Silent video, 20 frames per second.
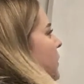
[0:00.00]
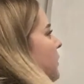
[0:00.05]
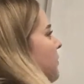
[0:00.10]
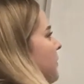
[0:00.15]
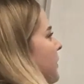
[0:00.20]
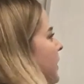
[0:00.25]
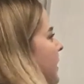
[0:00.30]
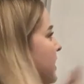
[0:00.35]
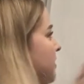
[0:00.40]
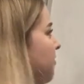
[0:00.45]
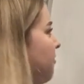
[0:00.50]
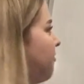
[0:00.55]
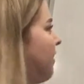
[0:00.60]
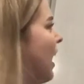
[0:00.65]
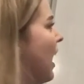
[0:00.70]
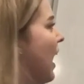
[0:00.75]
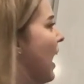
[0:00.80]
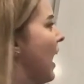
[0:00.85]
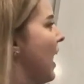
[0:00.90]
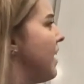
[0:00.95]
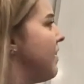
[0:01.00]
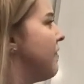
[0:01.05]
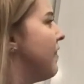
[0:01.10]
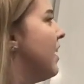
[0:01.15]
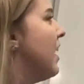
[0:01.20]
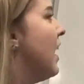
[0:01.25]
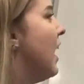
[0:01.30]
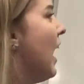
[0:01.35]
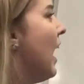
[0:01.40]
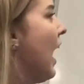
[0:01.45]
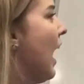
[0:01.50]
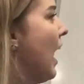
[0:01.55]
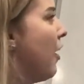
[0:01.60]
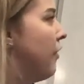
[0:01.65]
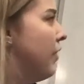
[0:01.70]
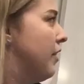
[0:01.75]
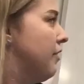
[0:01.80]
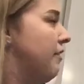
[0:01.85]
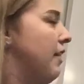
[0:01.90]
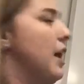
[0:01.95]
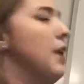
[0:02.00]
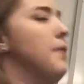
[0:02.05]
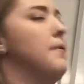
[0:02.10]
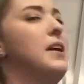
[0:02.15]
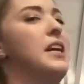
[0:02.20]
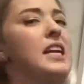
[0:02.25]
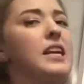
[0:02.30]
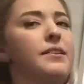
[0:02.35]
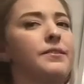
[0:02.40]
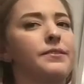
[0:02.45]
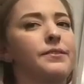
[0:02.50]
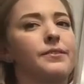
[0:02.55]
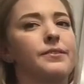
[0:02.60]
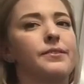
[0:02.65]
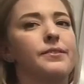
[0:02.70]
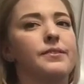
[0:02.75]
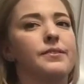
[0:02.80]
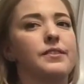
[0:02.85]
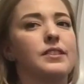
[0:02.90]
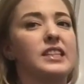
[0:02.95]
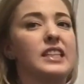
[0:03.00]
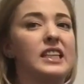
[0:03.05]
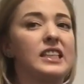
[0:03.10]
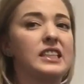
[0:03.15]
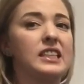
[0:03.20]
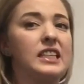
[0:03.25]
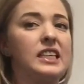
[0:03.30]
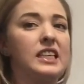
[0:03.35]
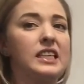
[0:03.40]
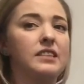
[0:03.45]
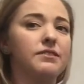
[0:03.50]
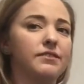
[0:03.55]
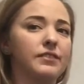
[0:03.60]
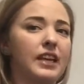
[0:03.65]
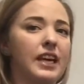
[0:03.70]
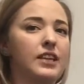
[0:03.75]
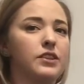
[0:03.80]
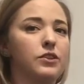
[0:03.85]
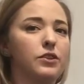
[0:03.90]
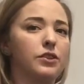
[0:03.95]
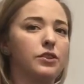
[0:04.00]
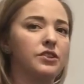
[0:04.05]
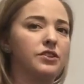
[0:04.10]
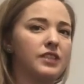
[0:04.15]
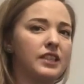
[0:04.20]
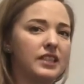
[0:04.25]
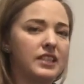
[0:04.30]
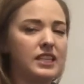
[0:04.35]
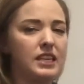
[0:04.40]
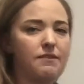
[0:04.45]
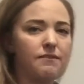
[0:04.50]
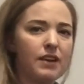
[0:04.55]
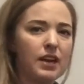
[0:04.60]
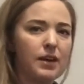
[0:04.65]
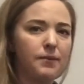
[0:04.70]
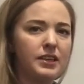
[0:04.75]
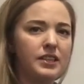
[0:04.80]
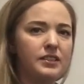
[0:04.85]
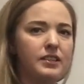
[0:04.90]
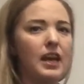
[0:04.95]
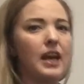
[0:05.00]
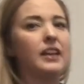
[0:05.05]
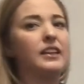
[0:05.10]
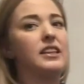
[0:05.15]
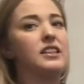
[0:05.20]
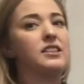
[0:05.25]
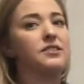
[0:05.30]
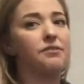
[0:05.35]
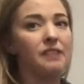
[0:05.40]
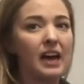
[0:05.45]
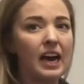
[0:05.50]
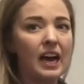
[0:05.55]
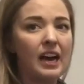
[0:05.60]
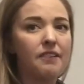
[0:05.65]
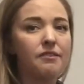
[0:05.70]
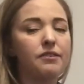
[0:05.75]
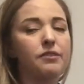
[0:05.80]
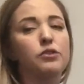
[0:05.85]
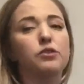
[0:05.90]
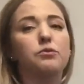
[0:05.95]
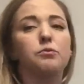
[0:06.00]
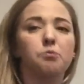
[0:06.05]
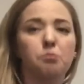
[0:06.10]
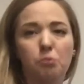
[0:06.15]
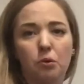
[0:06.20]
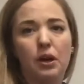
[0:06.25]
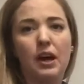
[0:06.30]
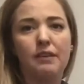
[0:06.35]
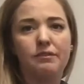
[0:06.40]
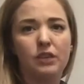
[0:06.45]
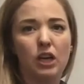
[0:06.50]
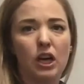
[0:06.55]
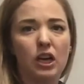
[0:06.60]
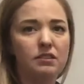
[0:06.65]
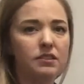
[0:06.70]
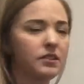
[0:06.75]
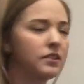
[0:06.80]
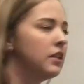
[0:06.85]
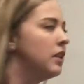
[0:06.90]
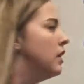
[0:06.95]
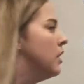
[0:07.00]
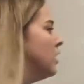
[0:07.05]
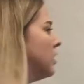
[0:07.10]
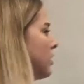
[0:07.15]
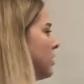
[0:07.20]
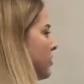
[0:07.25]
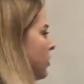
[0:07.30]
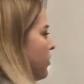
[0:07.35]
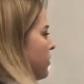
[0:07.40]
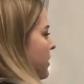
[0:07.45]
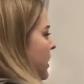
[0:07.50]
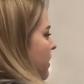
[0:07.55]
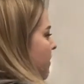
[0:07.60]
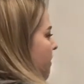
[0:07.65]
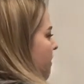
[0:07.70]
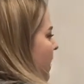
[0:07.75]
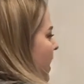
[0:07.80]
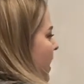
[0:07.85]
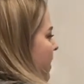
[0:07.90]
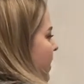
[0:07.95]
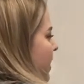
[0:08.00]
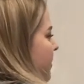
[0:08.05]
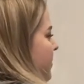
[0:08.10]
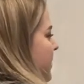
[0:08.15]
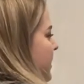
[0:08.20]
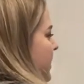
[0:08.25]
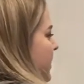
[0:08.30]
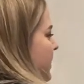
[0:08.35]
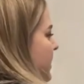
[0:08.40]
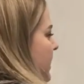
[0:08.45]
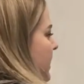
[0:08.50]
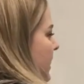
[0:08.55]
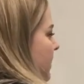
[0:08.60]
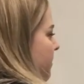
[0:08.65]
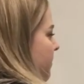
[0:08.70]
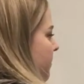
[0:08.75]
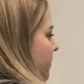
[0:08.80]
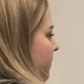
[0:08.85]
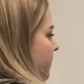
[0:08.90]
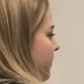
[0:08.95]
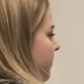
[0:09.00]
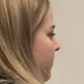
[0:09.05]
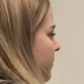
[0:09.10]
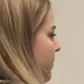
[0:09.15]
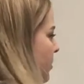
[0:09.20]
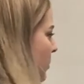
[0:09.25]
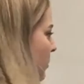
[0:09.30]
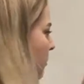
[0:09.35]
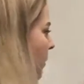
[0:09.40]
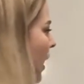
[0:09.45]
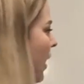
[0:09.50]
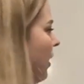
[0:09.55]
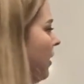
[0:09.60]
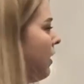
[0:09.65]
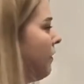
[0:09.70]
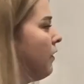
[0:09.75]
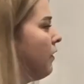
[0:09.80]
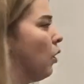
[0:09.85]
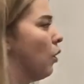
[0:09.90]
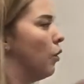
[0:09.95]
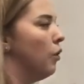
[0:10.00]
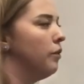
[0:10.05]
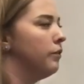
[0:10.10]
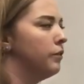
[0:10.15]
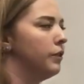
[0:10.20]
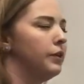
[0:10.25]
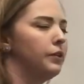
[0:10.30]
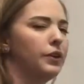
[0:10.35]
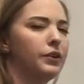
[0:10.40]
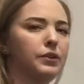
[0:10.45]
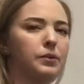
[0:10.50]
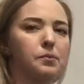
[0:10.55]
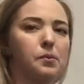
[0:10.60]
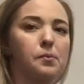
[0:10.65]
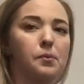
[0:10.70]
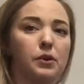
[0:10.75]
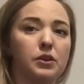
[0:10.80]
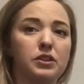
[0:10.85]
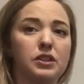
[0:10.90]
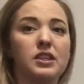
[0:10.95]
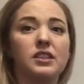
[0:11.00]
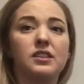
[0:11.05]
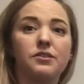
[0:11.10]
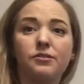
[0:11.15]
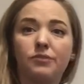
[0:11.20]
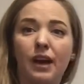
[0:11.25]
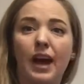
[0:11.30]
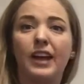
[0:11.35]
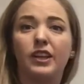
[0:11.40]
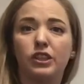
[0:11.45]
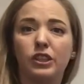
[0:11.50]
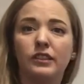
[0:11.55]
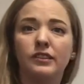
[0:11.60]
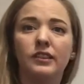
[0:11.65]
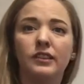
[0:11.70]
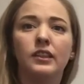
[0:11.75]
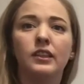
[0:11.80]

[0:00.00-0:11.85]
Because 5 out of how many? 16. Okay, so there's 16 families, at least 5 will have dogs. So it's saying 5 out of 16. So part of a whole. We wrote the proportion, it's a fraction.